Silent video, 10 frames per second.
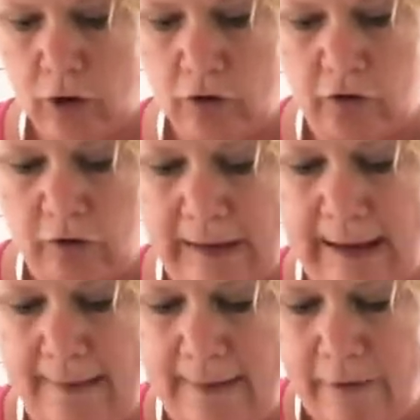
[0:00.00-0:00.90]
just to
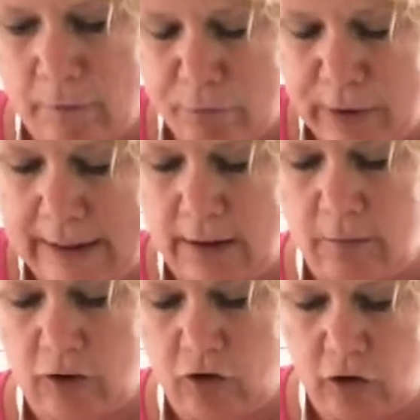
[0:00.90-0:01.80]
get in there and break
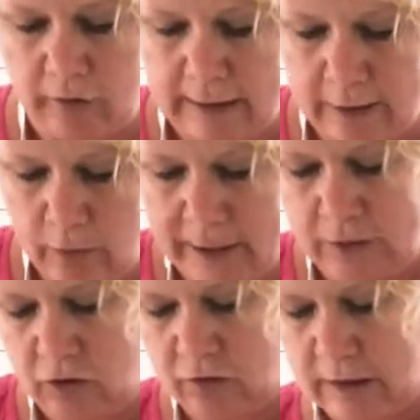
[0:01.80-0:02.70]
up the juice a little bit,
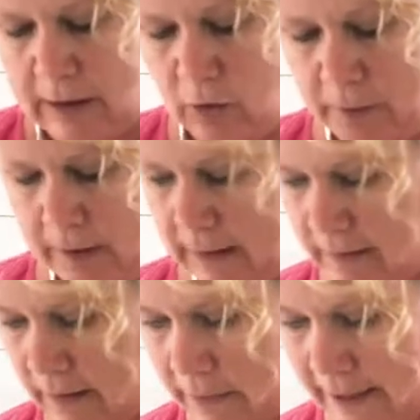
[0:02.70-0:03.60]
just to help you get
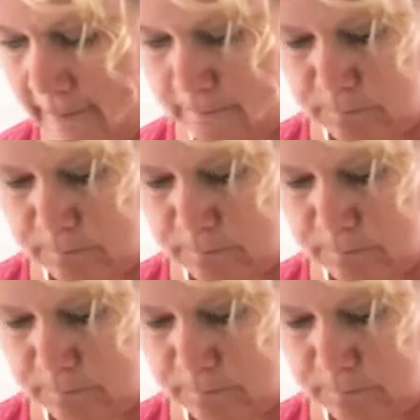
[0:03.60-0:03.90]
some out.